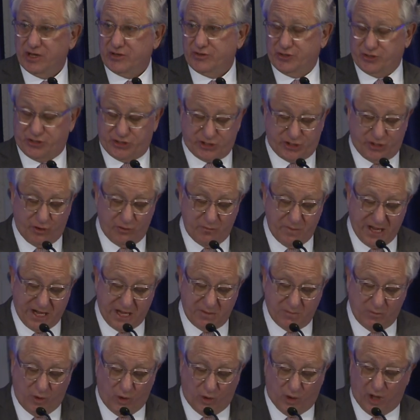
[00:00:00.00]
that so many
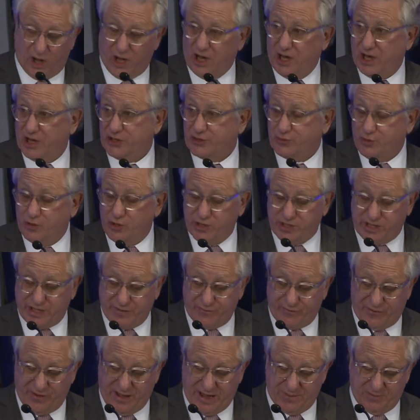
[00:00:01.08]
more hardworking
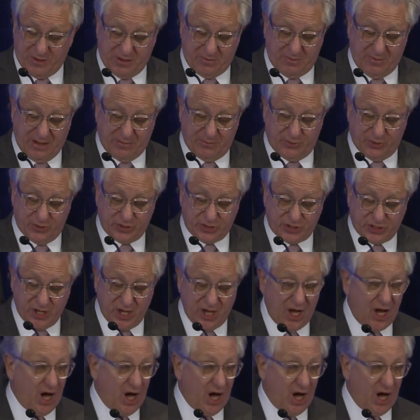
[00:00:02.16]
family members